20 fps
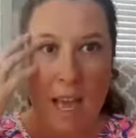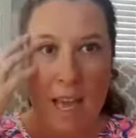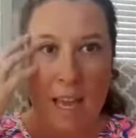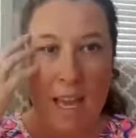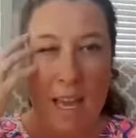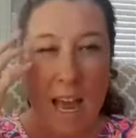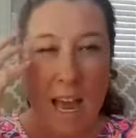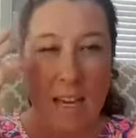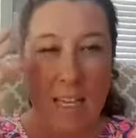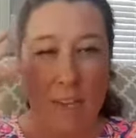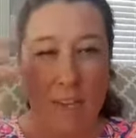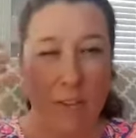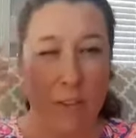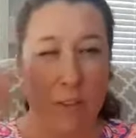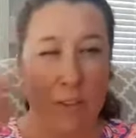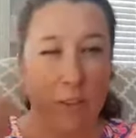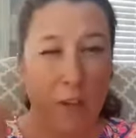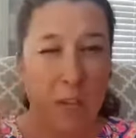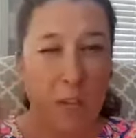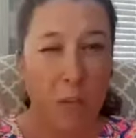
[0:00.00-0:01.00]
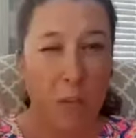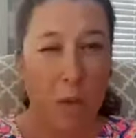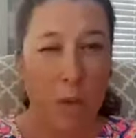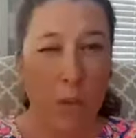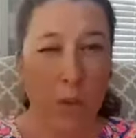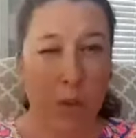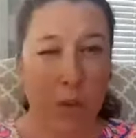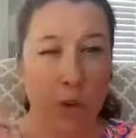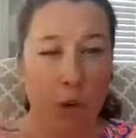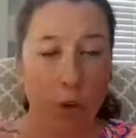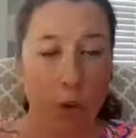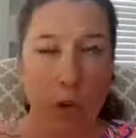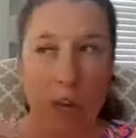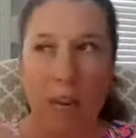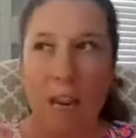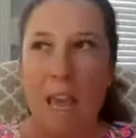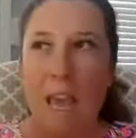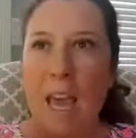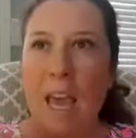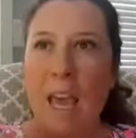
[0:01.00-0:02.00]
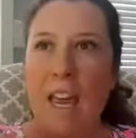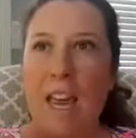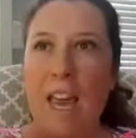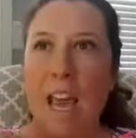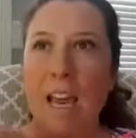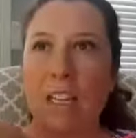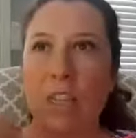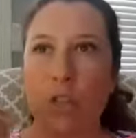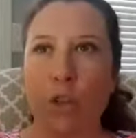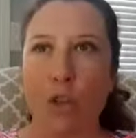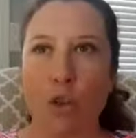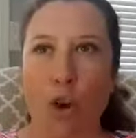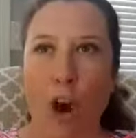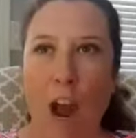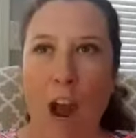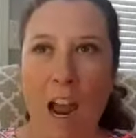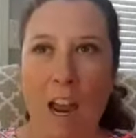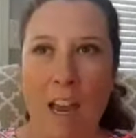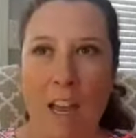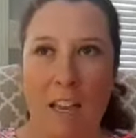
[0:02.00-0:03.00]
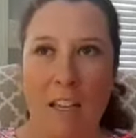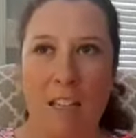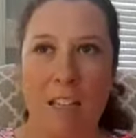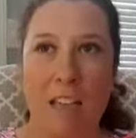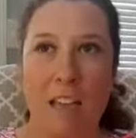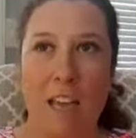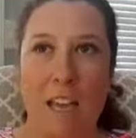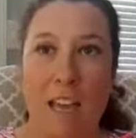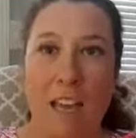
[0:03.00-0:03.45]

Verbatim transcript: He had to feel through it. He had to try it.